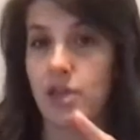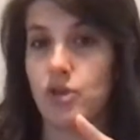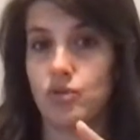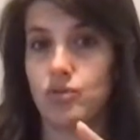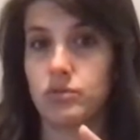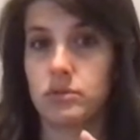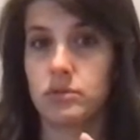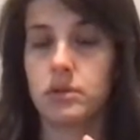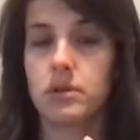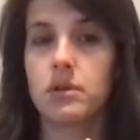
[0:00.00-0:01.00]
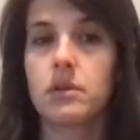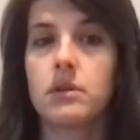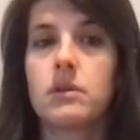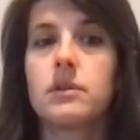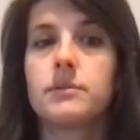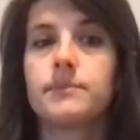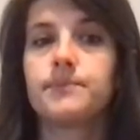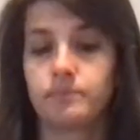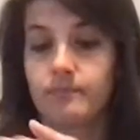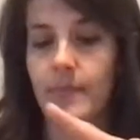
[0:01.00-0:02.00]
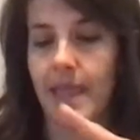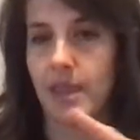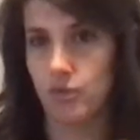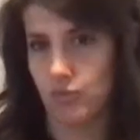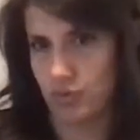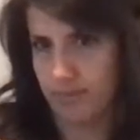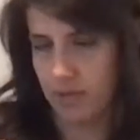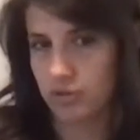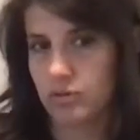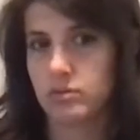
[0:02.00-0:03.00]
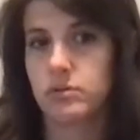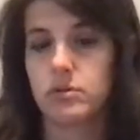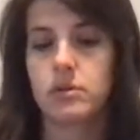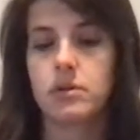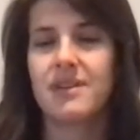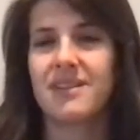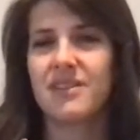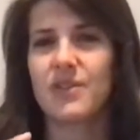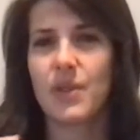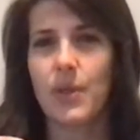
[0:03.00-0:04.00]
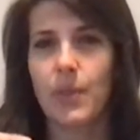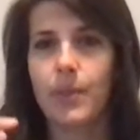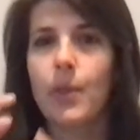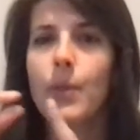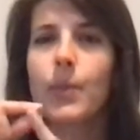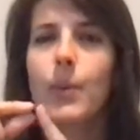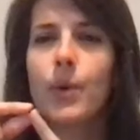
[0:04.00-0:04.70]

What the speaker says: We're looking at the exterior, so outside of the parallel lines.